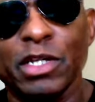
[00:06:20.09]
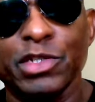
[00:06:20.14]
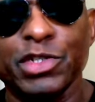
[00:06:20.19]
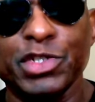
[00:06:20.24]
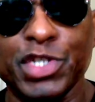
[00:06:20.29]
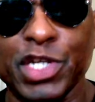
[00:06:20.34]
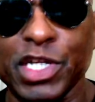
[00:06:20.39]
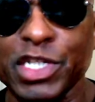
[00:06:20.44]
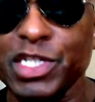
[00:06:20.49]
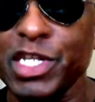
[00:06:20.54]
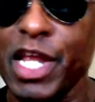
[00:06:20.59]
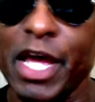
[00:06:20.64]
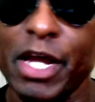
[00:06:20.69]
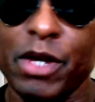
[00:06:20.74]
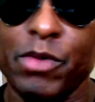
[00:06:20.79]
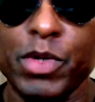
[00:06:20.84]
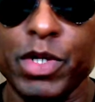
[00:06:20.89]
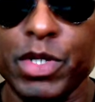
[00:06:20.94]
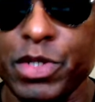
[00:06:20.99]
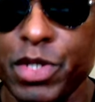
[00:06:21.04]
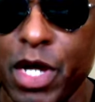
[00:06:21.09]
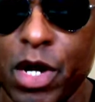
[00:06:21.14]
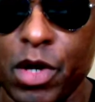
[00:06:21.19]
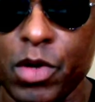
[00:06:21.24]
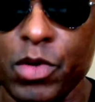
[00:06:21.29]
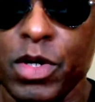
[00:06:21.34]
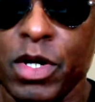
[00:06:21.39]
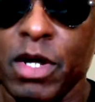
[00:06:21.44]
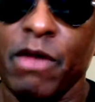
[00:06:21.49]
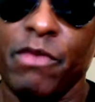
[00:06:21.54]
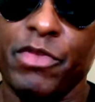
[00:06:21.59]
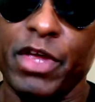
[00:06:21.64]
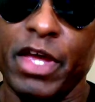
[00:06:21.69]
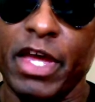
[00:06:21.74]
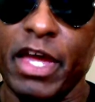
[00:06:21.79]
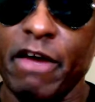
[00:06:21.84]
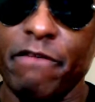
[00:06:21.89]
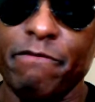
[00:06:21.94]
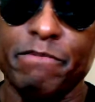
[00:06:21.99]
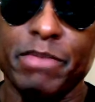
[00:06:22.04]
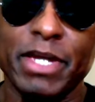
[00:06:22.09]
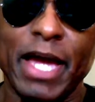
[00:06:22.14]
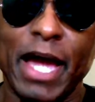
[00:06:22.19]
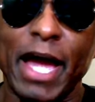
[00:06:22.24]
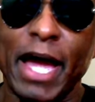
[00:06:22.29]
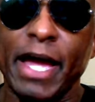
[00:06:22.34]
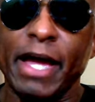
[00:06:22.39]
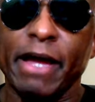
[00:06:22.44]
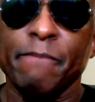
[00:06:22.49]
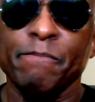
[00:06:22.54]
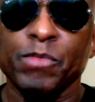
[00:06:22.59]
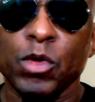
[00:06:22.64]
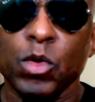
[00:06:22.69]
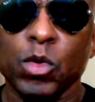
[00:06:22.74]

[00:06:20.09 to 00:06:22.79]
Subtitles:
Just like we know the FBI